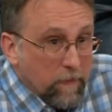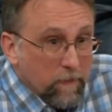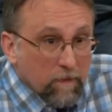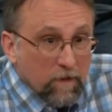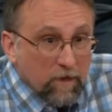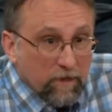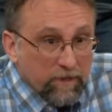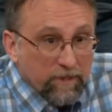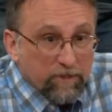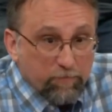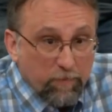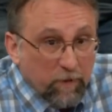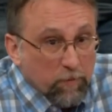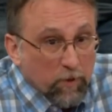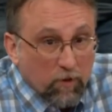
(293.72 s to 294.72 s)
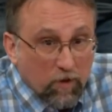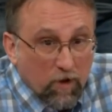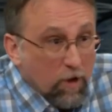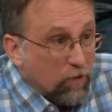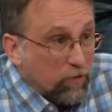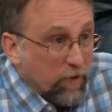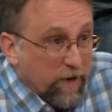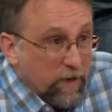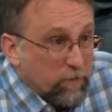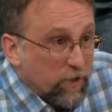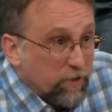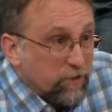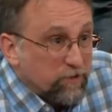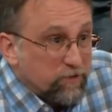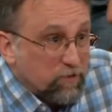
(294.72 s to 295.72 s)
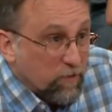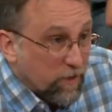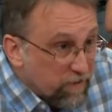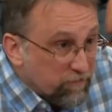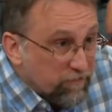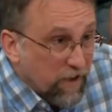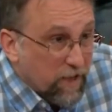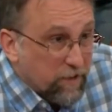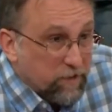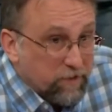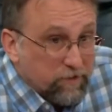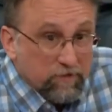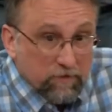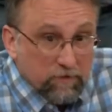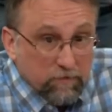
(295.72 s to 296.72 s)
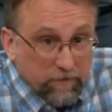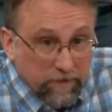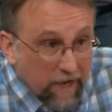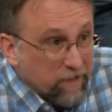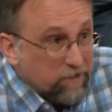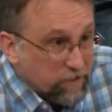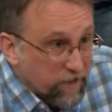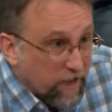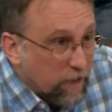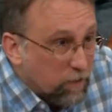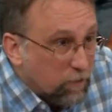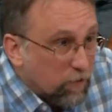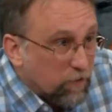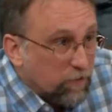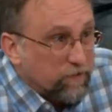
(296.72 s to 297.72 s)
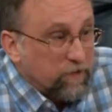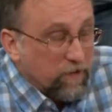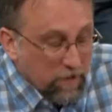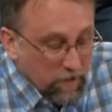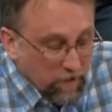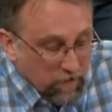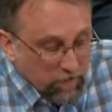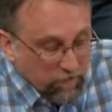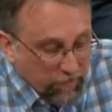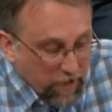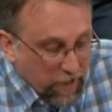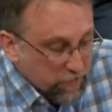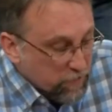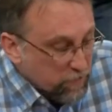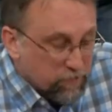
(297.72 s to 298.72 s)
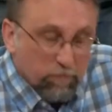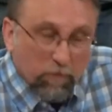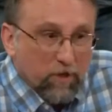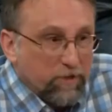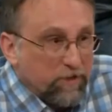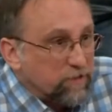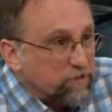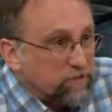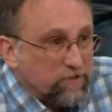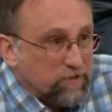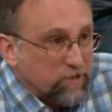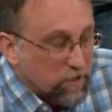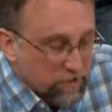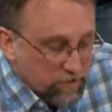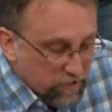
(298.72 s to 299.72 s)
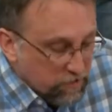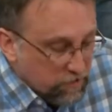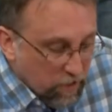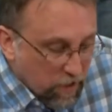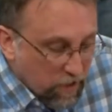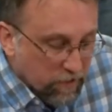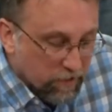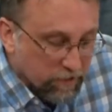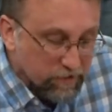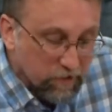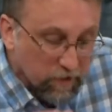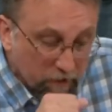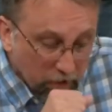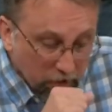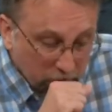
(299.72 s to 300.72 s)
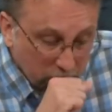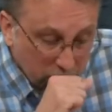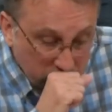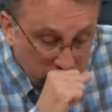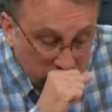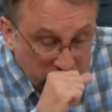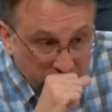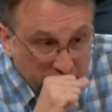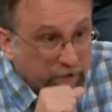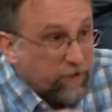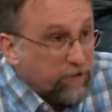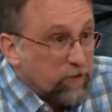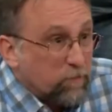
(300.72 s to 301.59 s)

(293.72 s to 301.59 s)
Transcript: And these people are all grandmothers, grandfathers, yes, that old, fathers, mothers, sons, and daughters. They're my